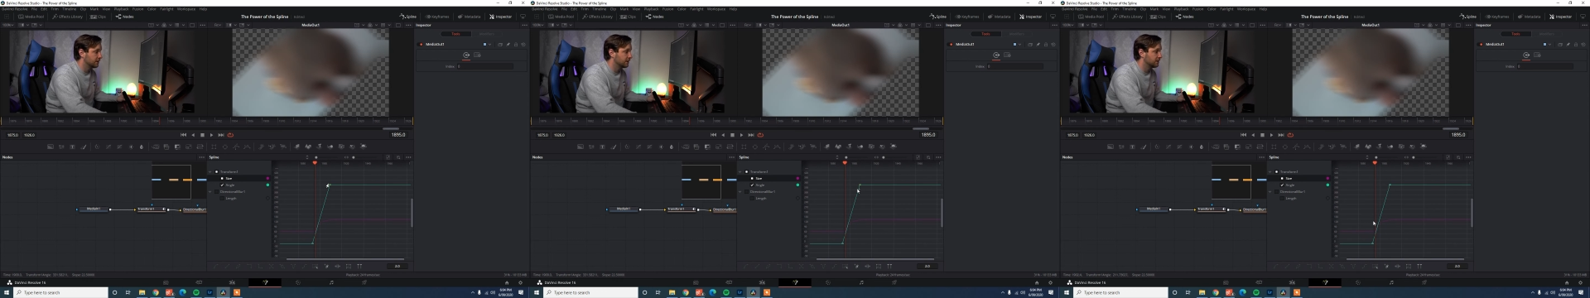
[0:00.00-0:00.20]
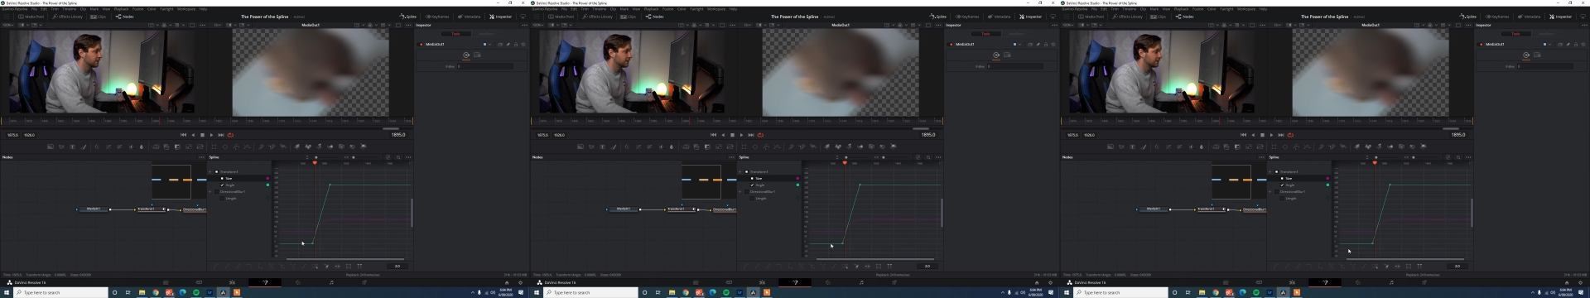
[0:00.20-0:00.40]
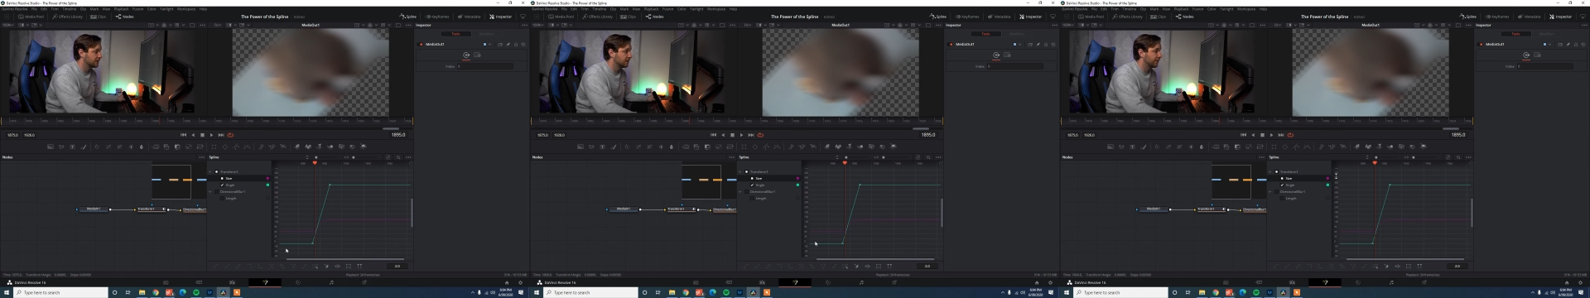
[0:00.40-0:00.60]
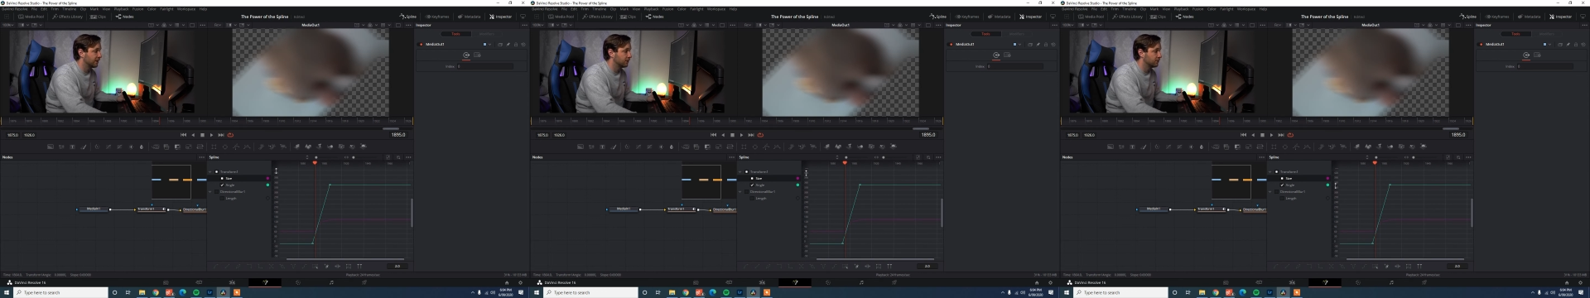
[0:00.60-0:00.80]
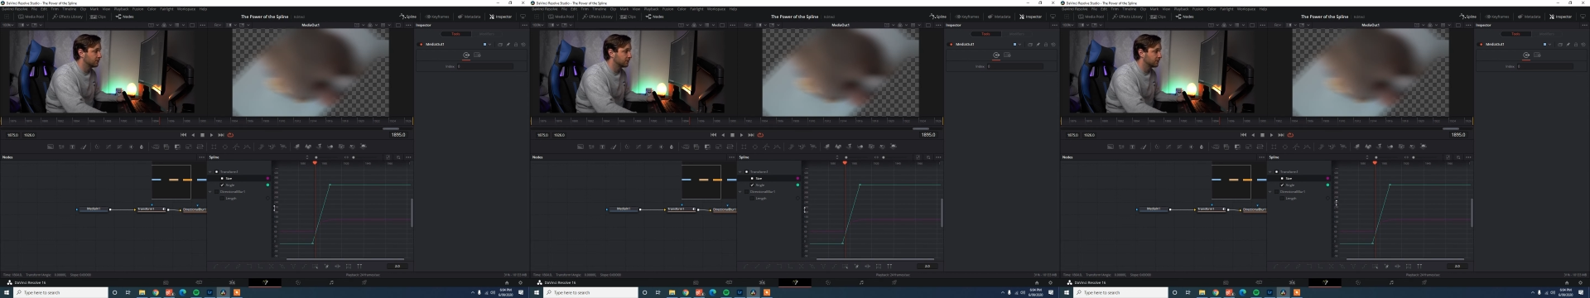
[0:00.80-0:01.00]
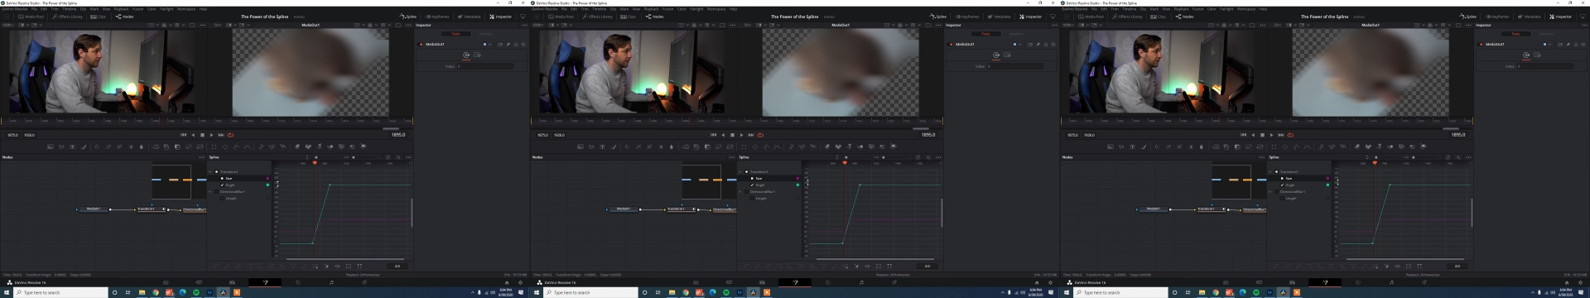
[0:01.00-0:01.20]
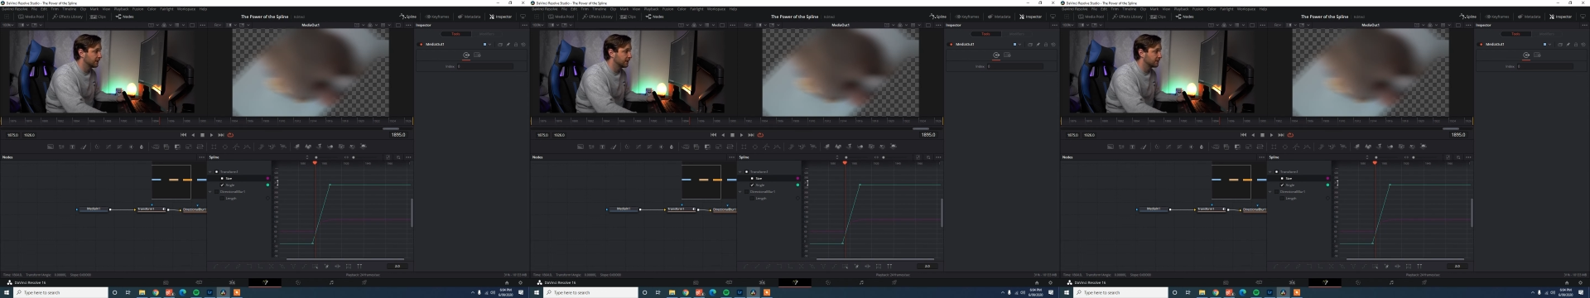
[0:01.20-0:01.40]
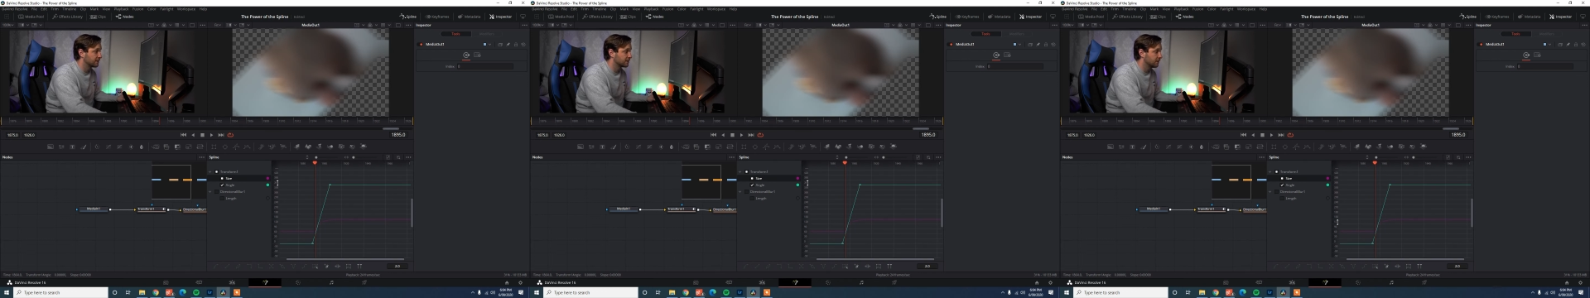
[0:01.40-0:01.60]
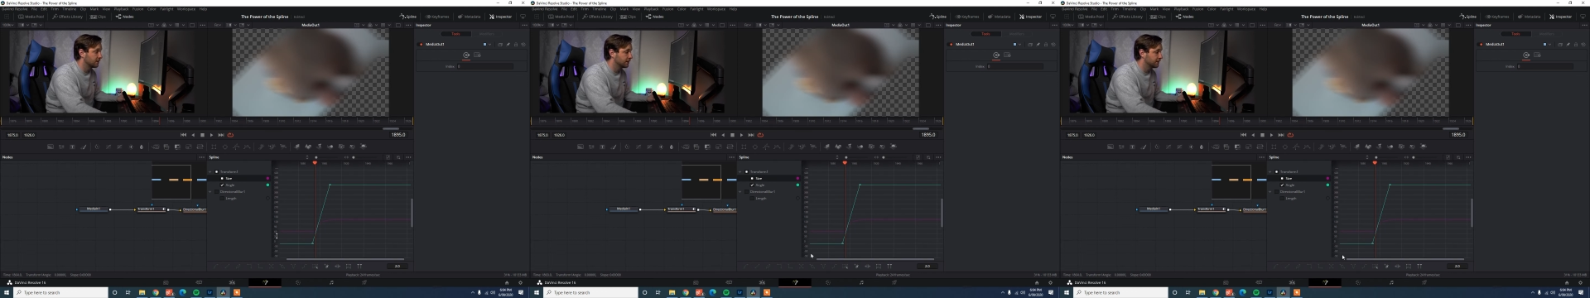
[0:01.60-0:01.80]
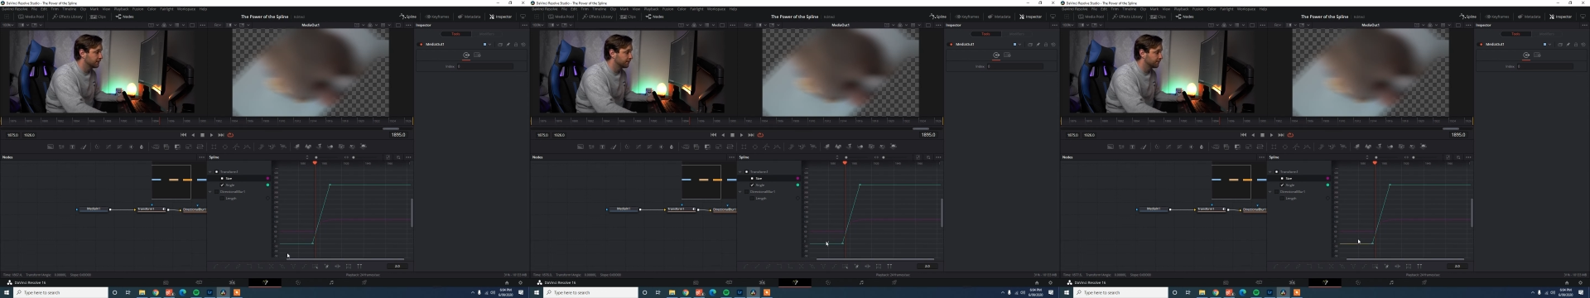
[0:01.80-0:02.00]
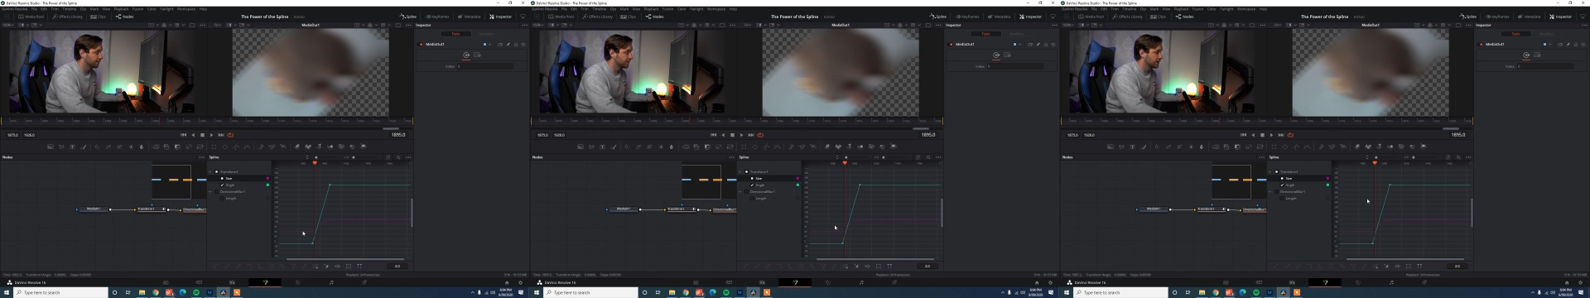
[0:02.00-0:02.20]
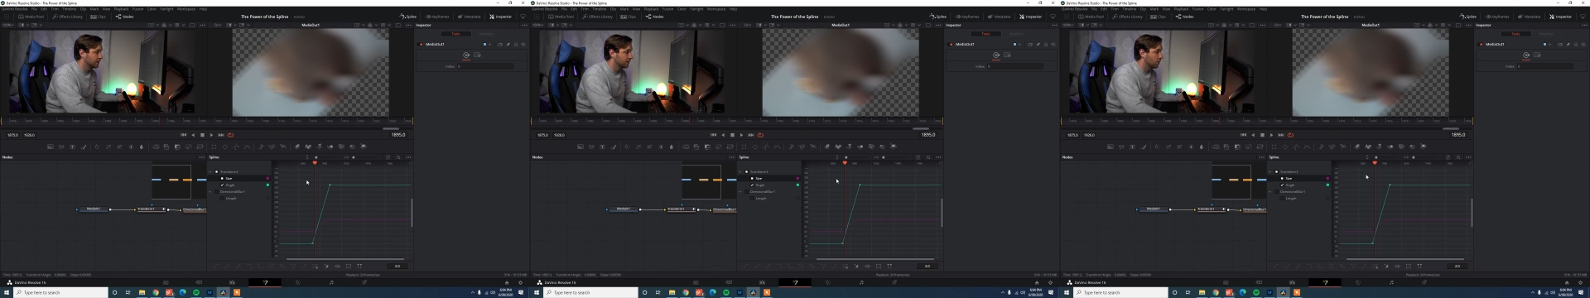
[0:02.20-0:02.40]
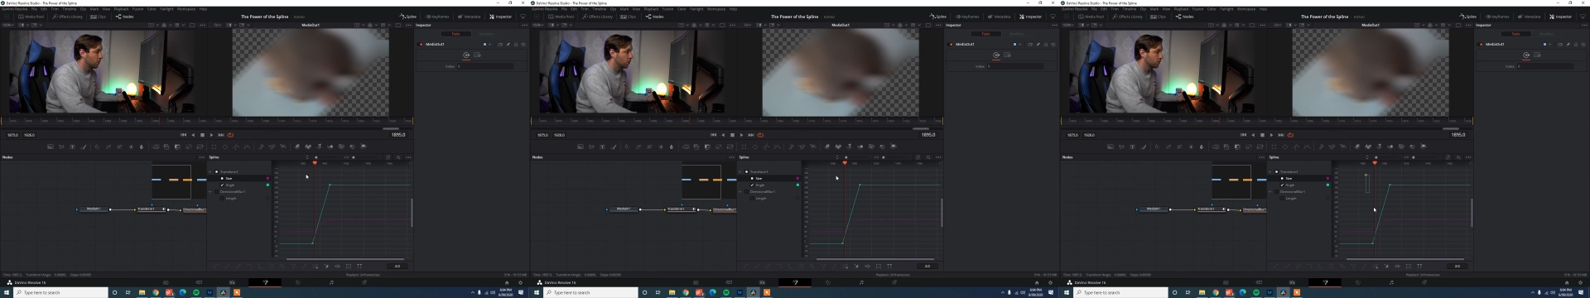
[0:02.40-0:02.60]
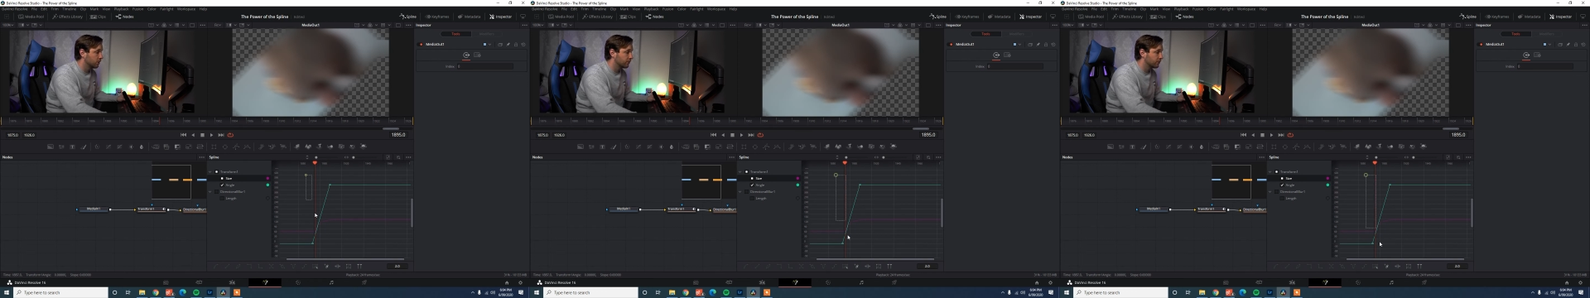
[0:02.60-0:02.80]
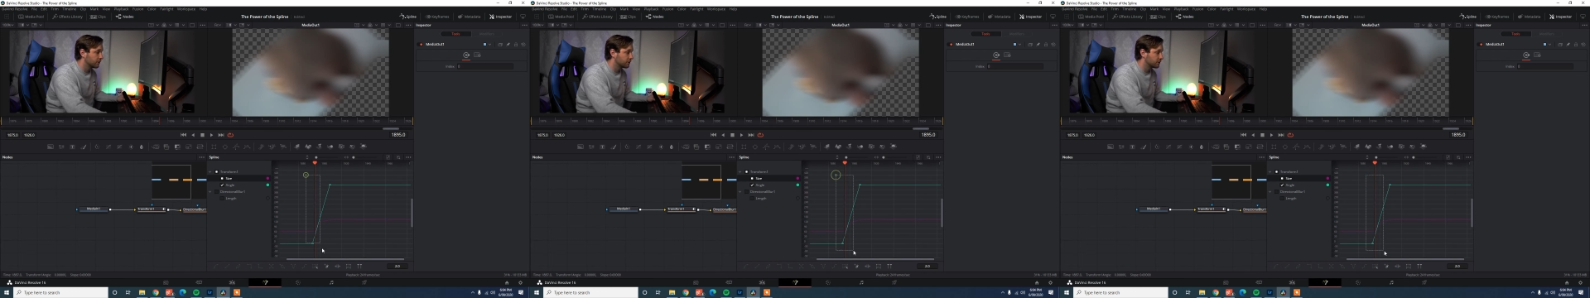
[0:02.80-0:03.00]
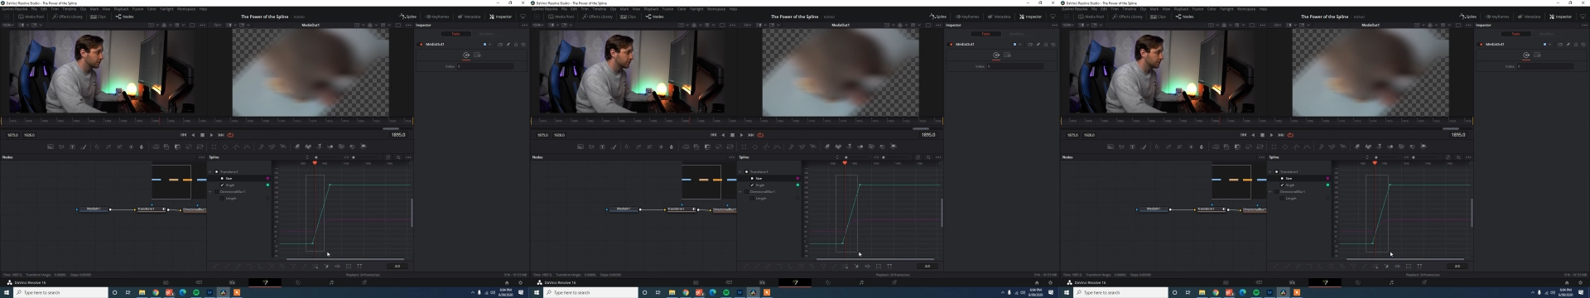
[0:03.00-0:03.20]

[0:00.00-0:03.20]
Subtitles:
No face is visible, so there are no lips to read.